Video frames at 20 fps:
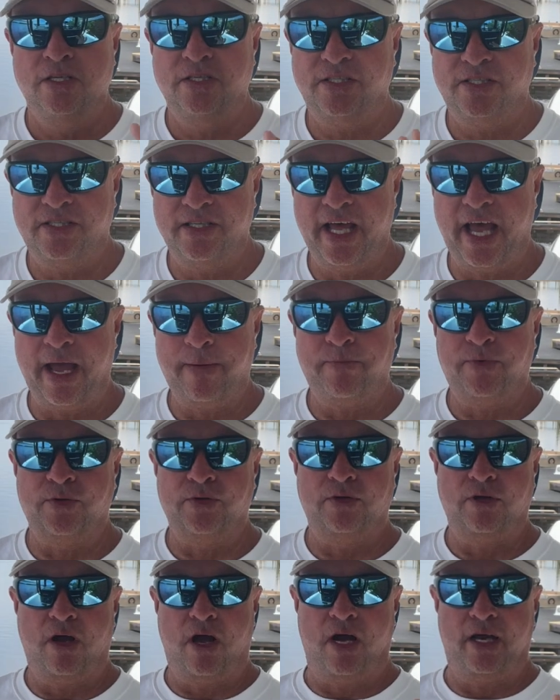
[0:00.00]

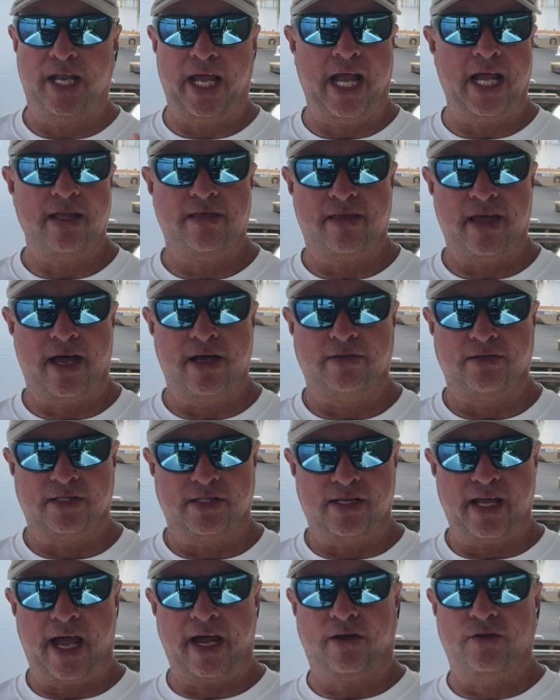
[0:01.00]
snapper on 1/8 ounce
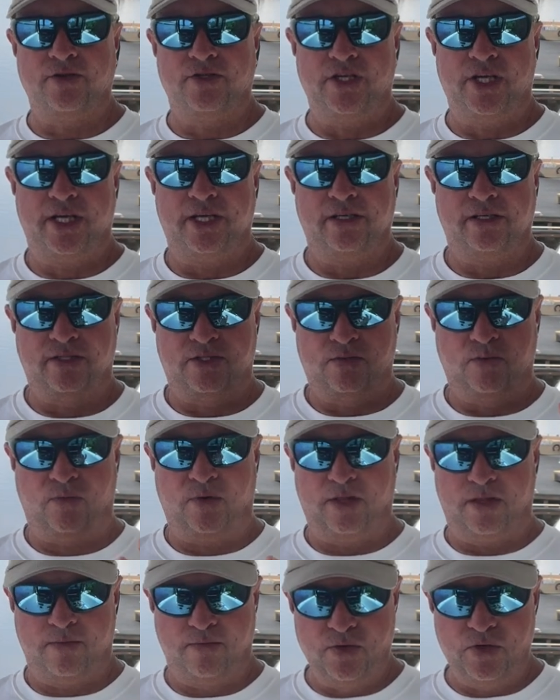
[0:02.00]
slacker jigs
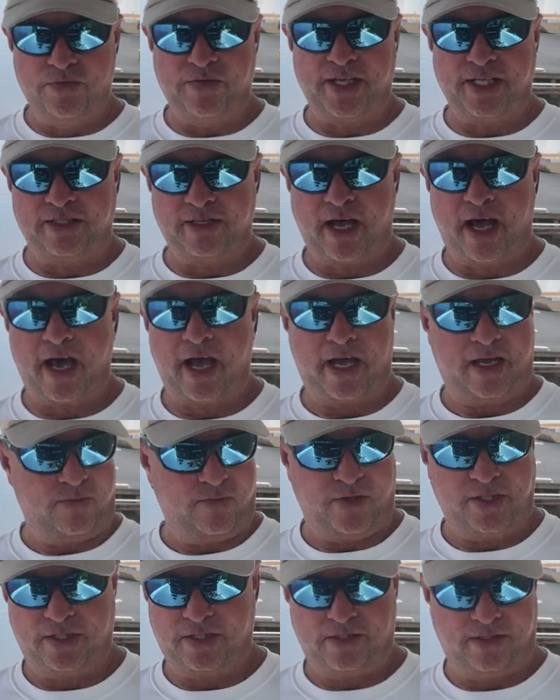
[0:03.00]
with a moving
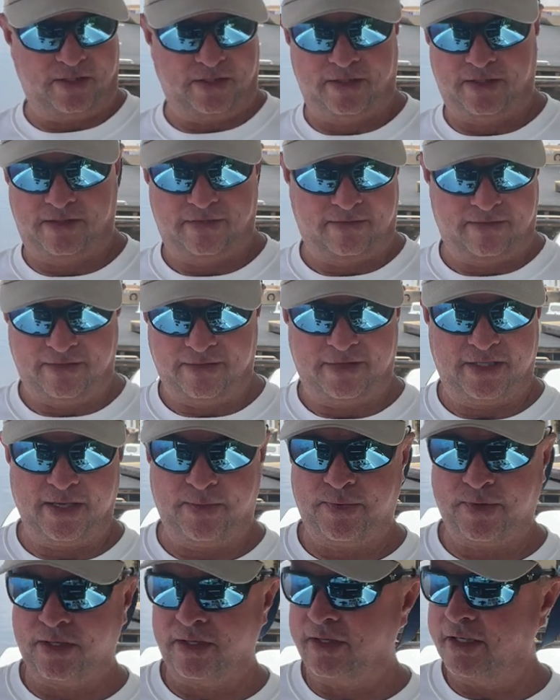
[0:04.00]
tide, which is
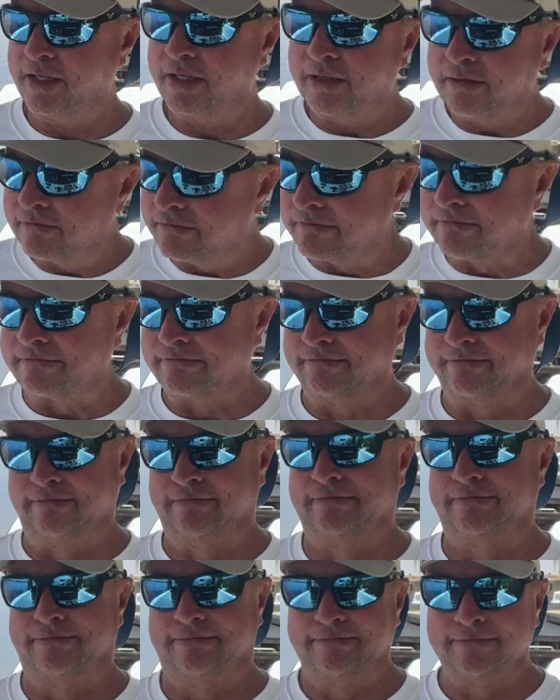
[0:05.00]
typically
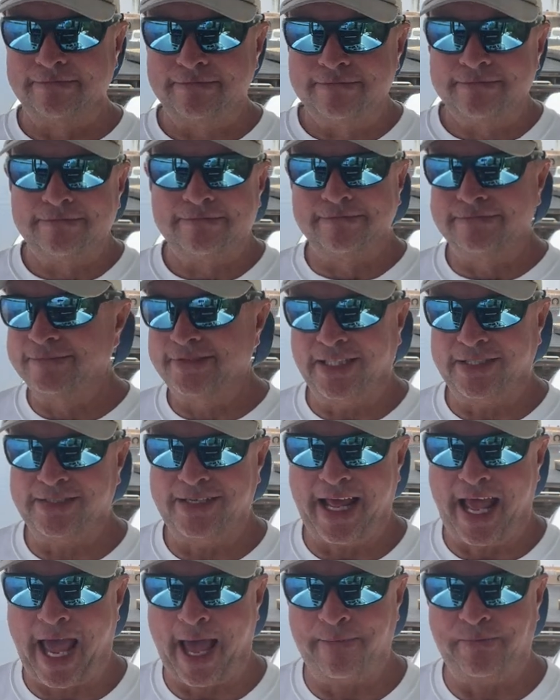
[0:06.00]

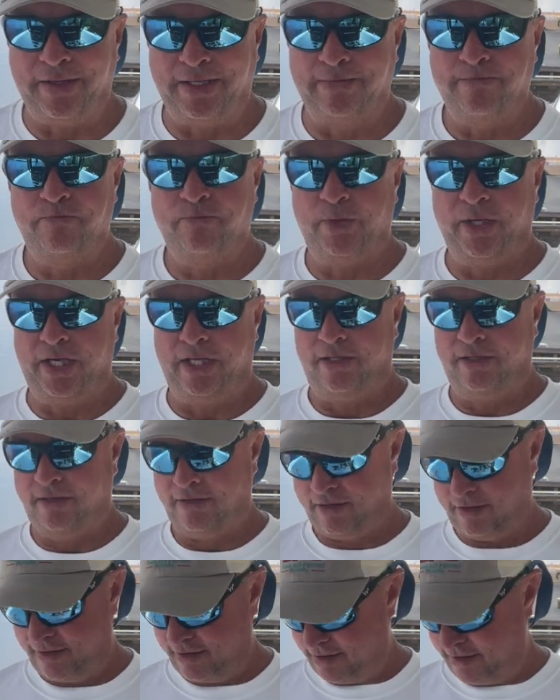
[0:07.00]
doesn't happen, but
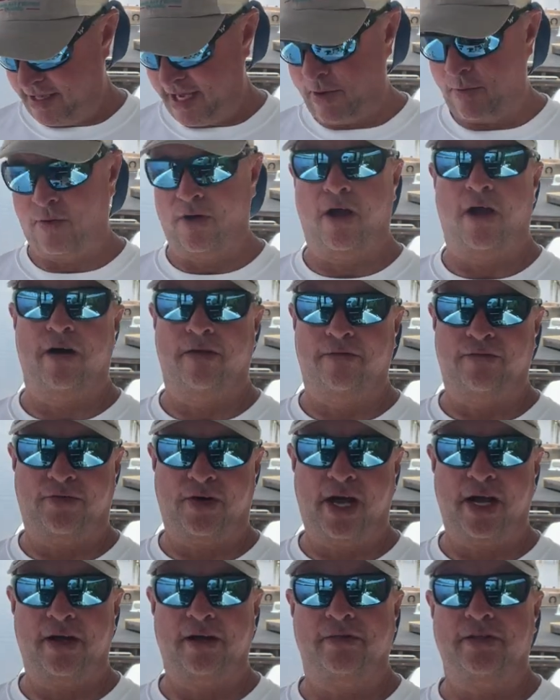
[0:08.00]
they were on
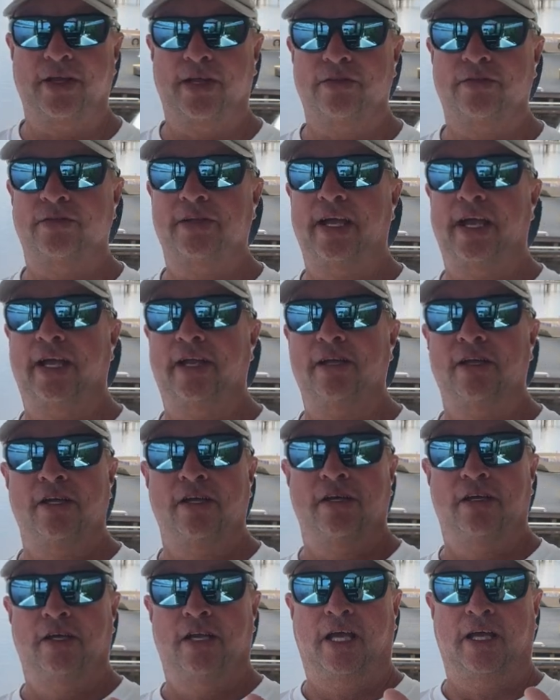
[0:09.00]
fire the other day
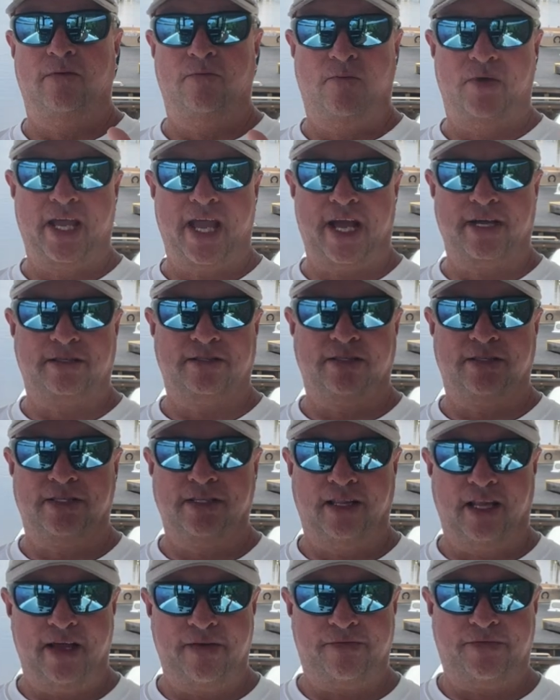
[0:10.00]
and we actually
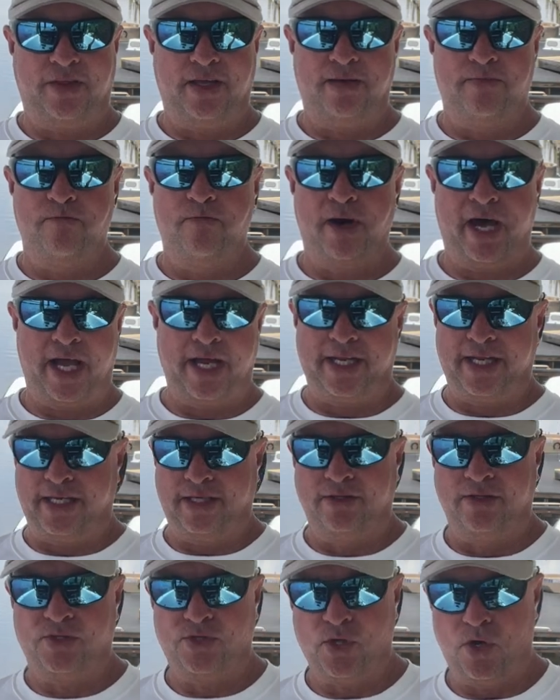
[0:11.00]
left them
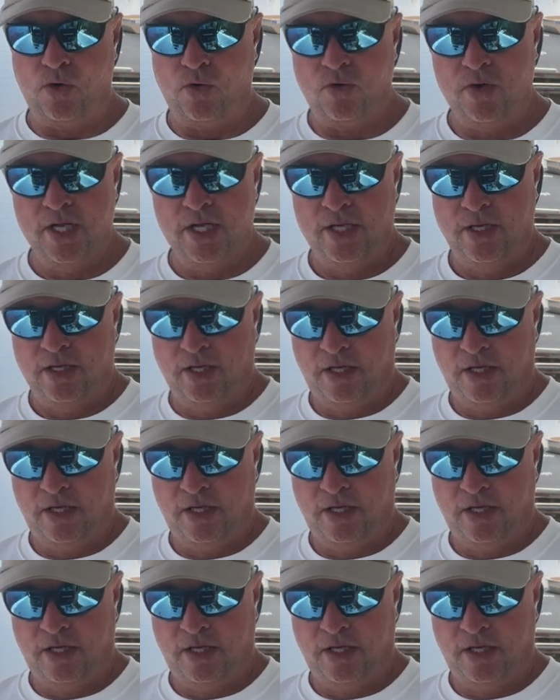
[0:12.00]
biting. So